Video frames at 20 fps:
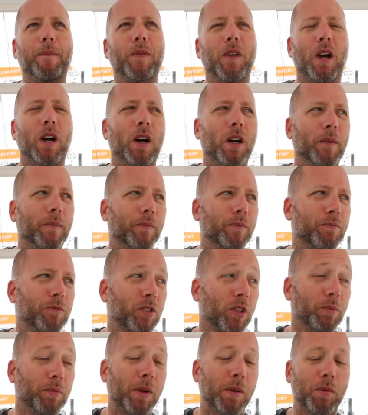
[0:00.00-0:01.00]
um,
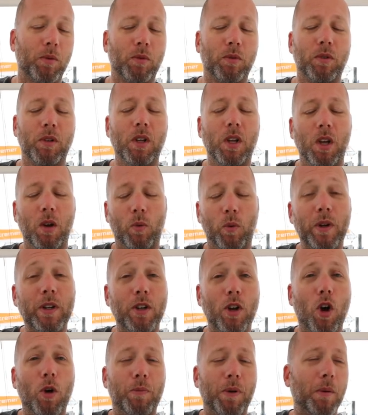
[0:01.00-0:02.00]
some people, we
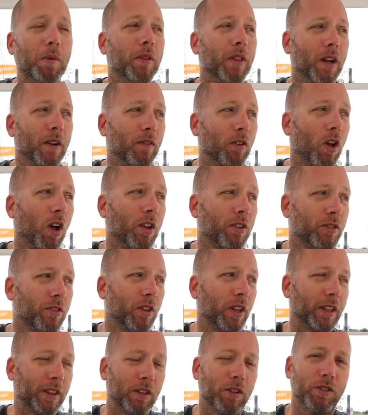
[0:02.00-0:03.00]
know people that have lost,
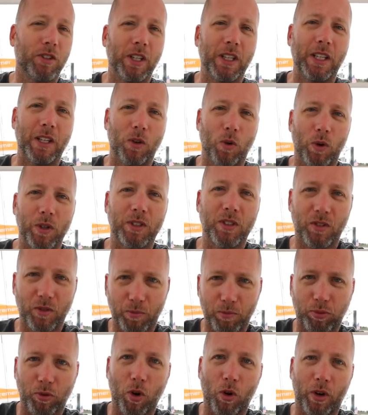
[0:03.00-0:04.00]
like their dinghy hoist is
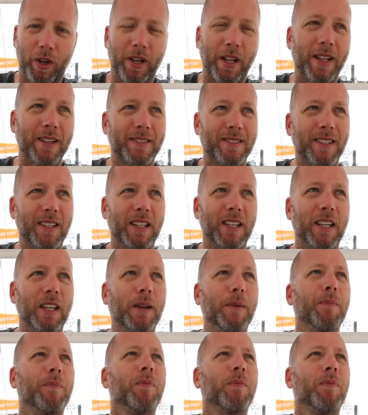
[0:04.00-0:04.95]
broken at sea.